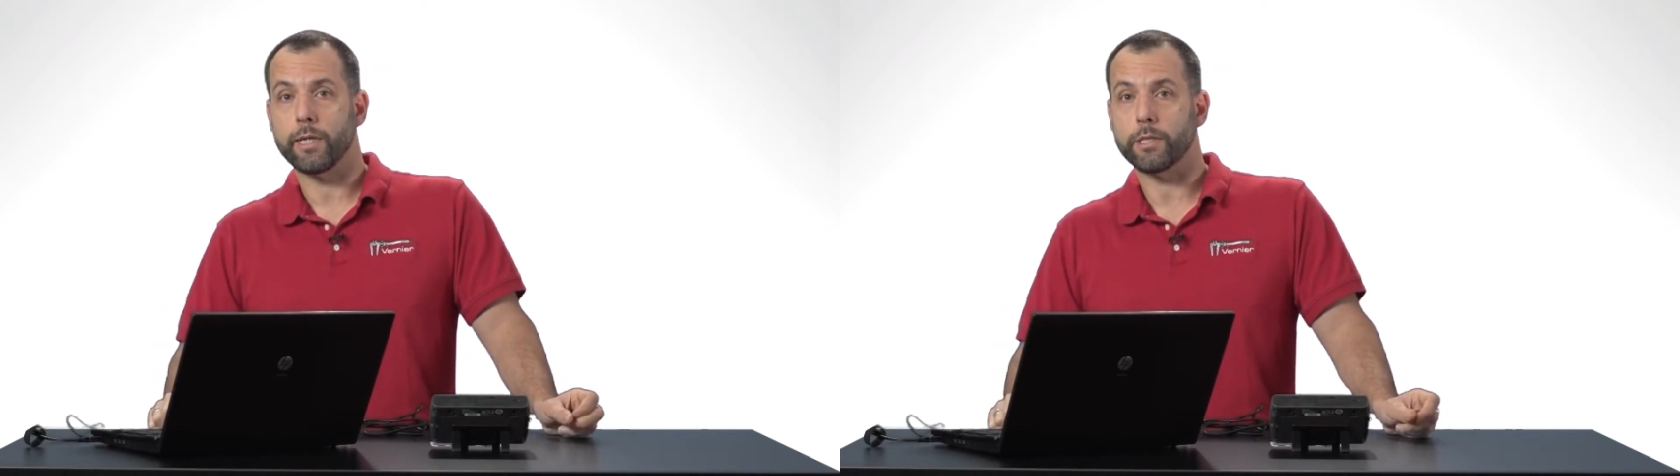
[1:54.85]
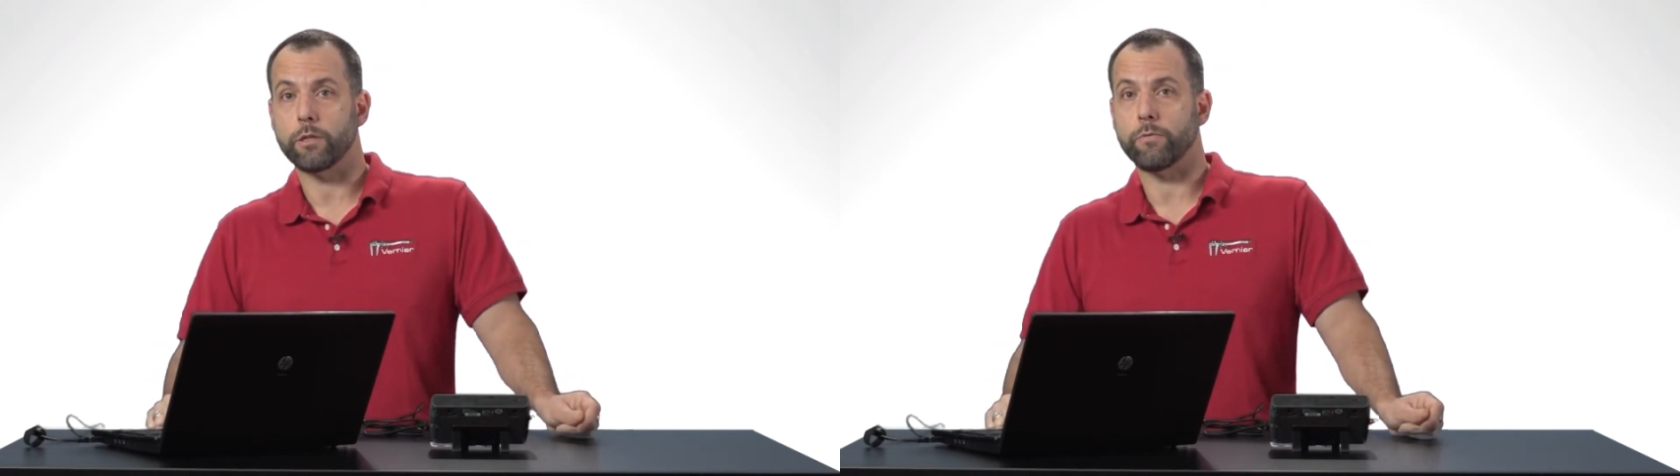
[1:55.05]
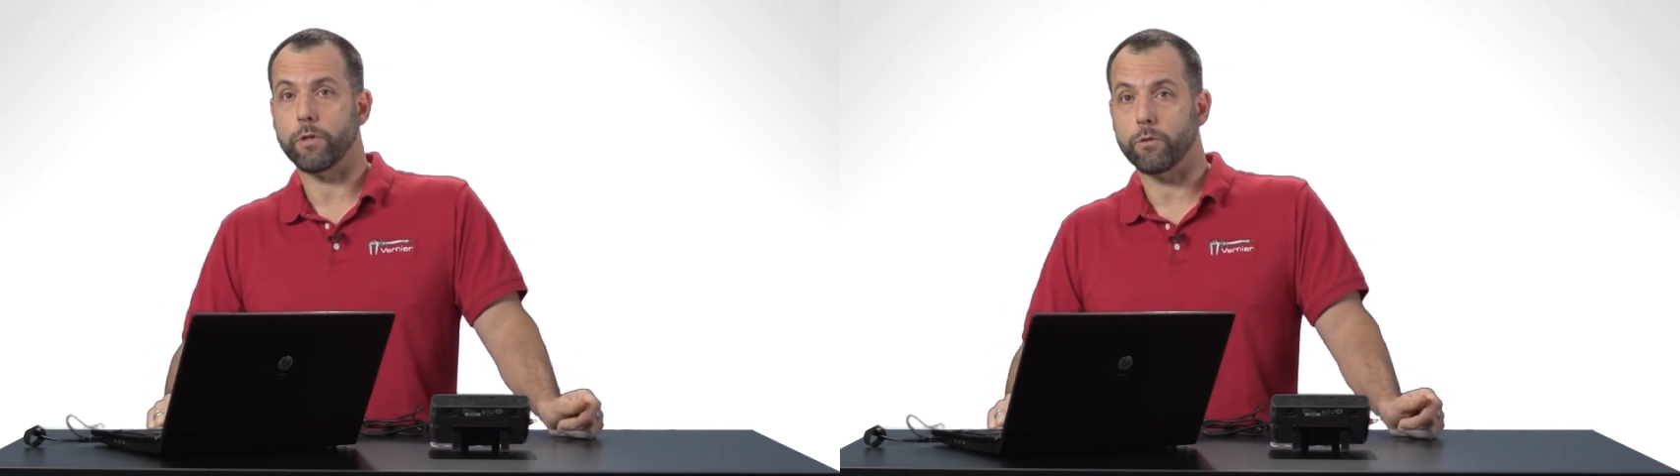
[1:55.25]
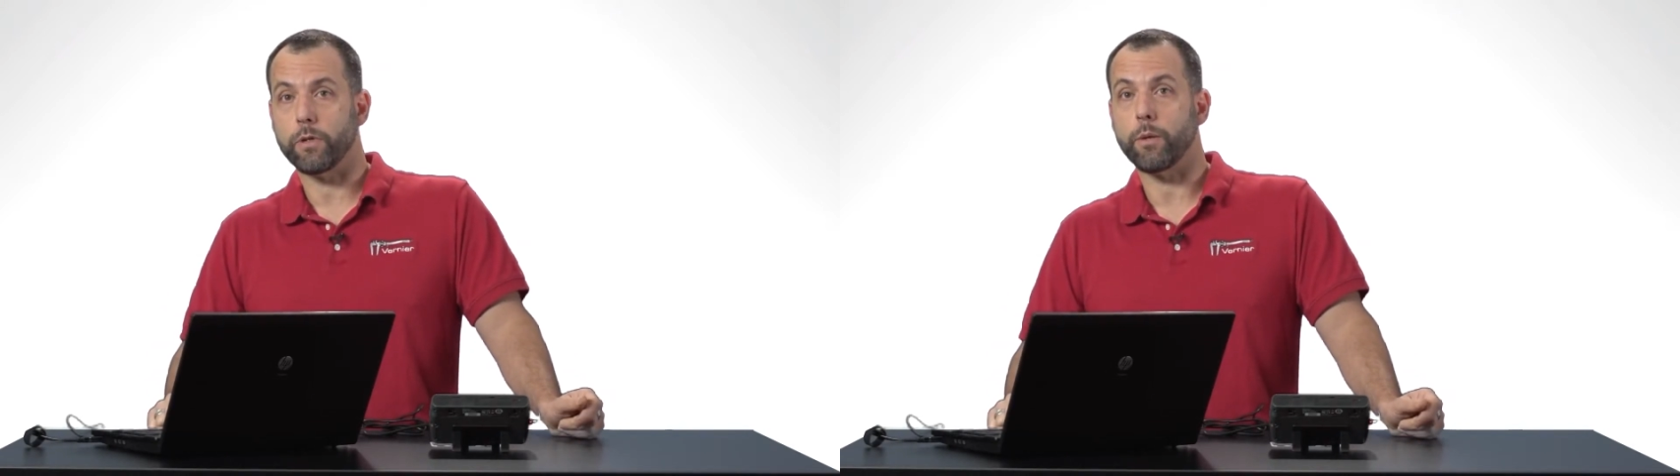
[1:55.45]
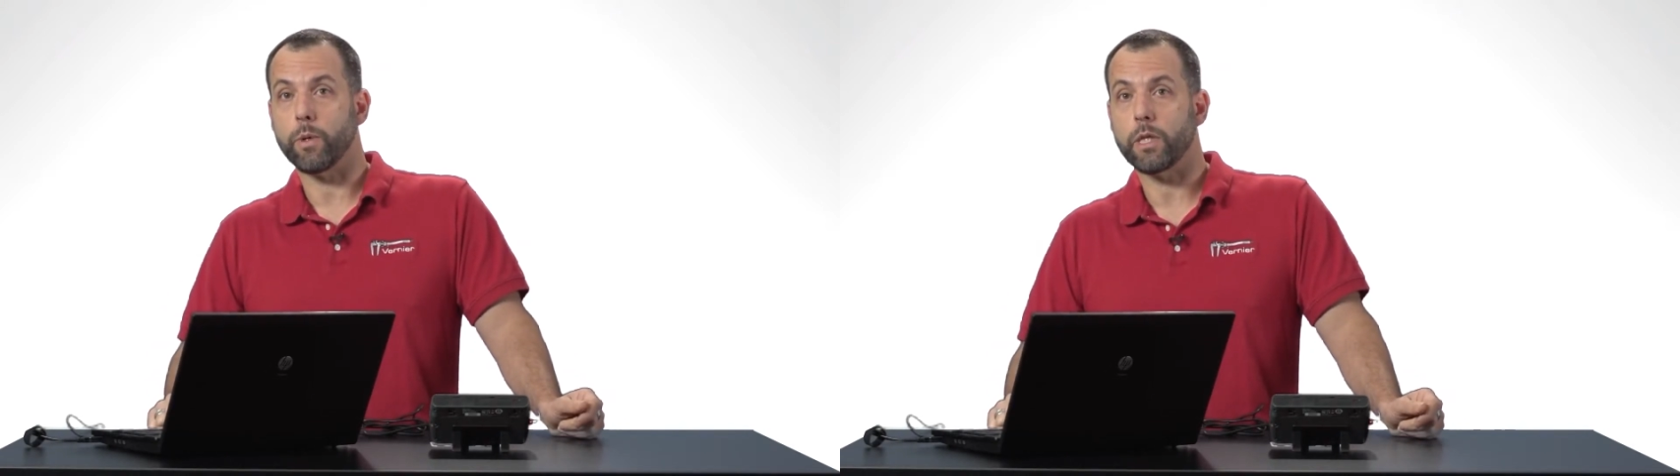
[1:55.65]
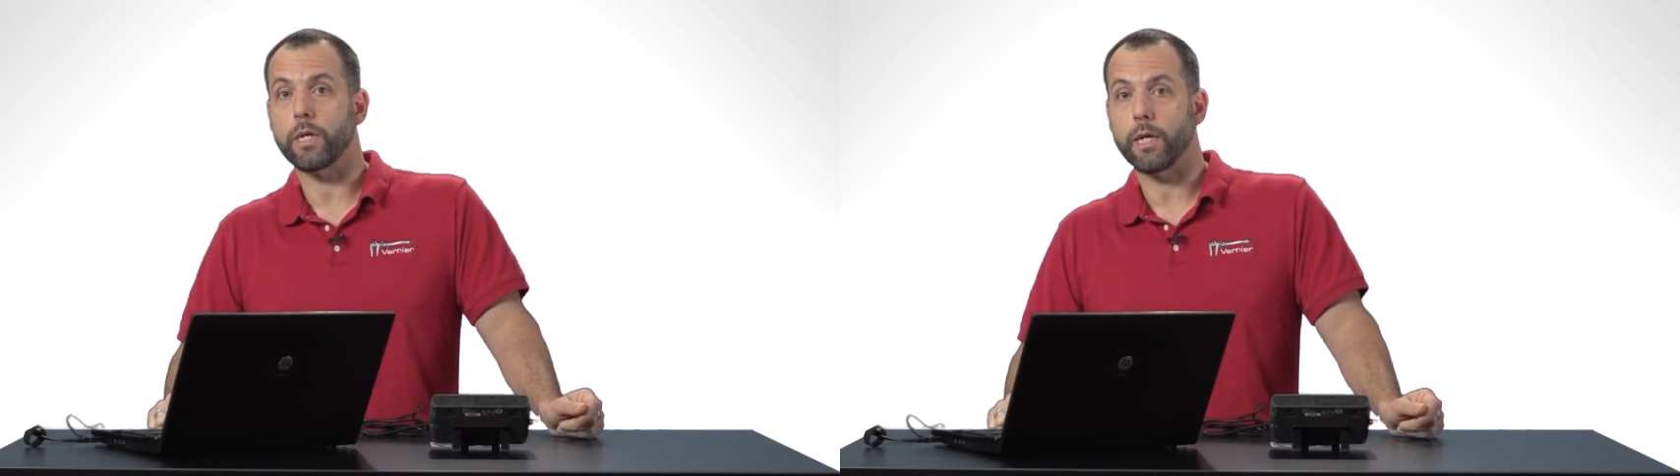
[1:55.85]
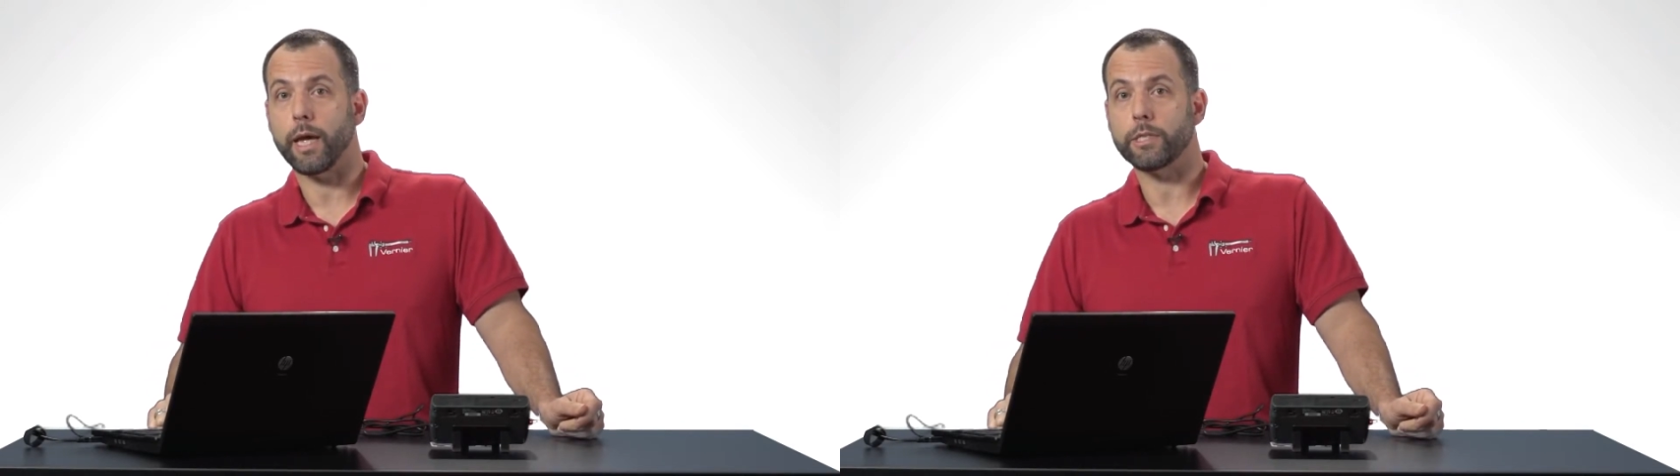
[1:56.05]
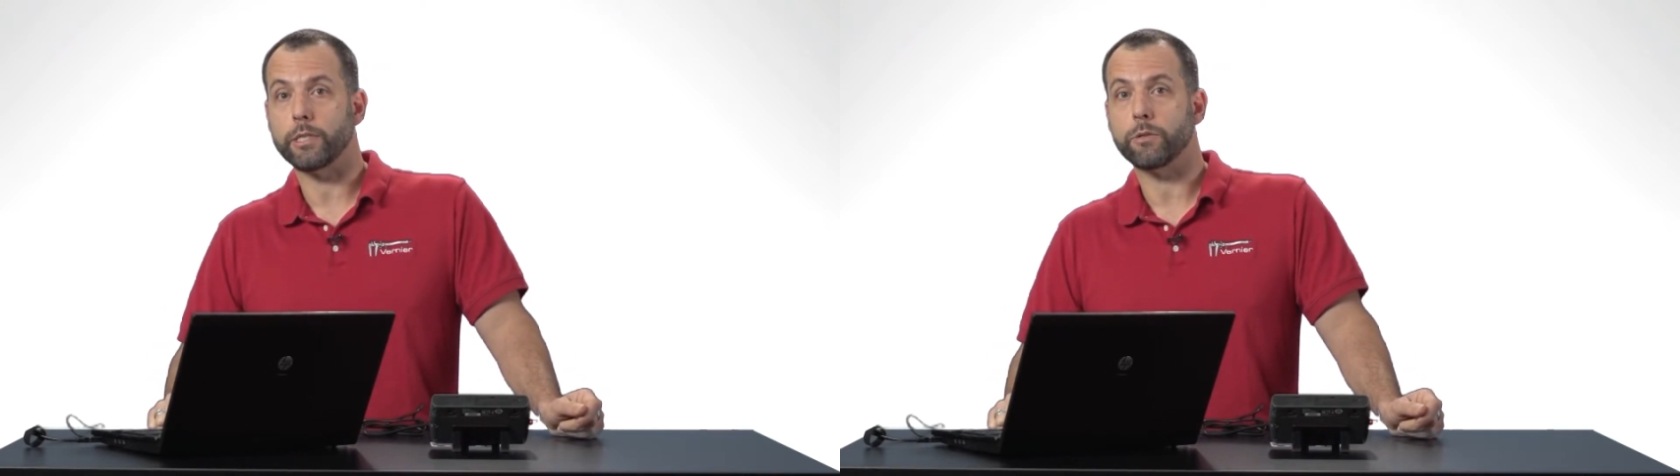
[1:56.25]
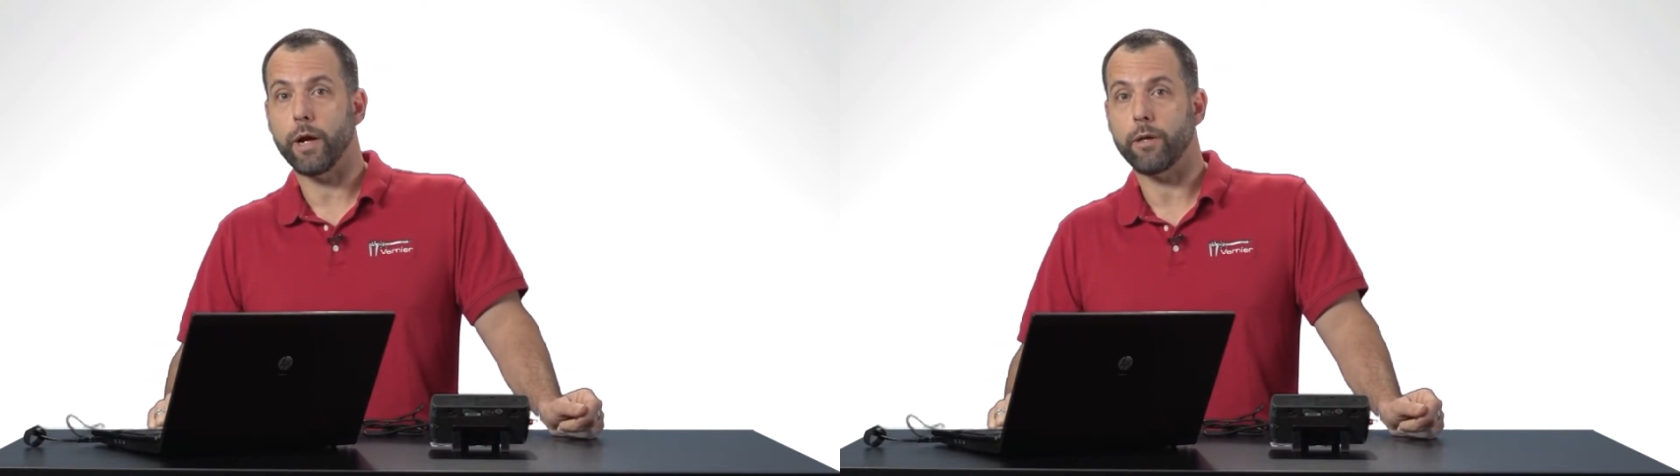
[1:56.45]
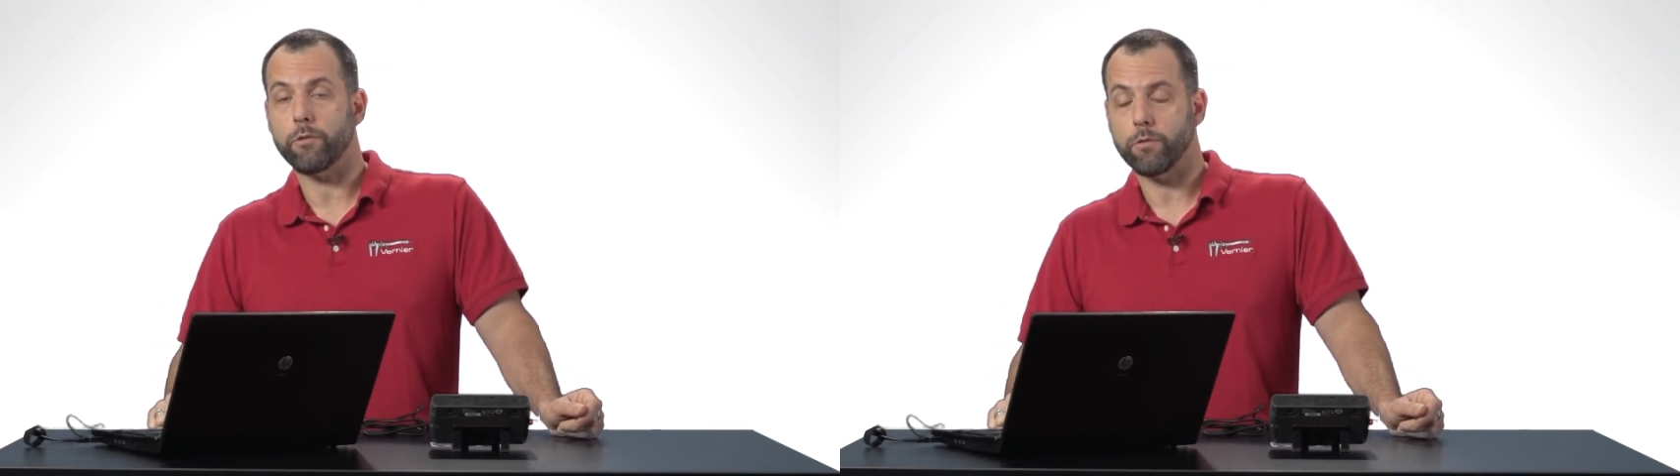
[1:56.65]
digital filtering with an EKG
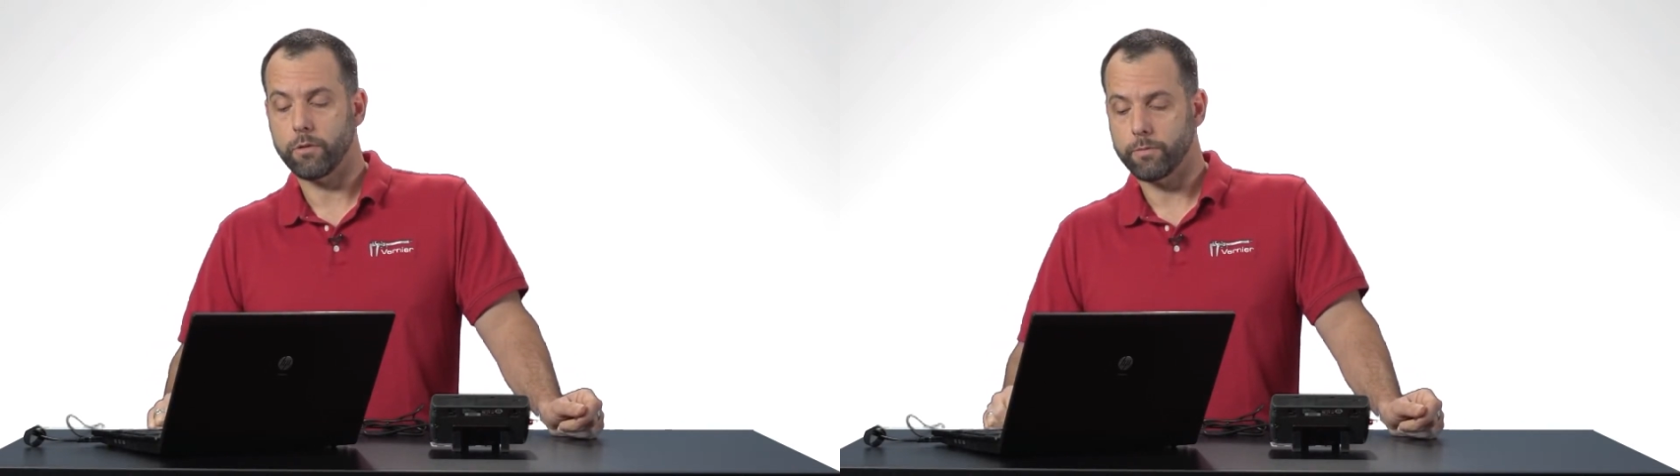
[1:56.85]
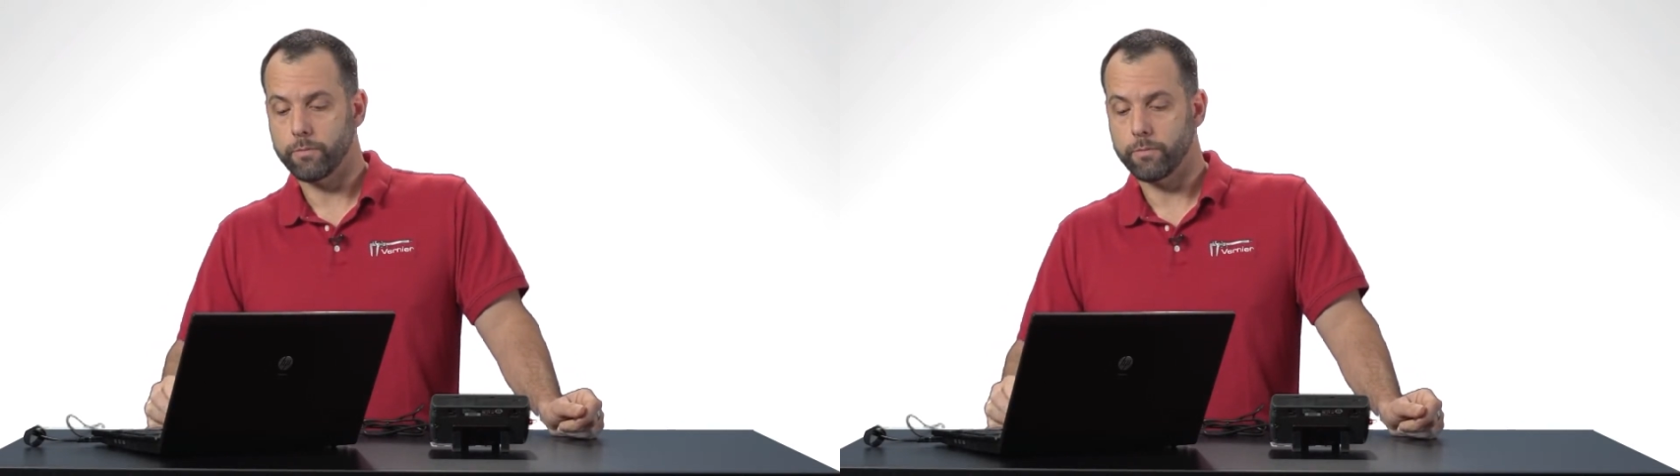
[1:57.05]
trace.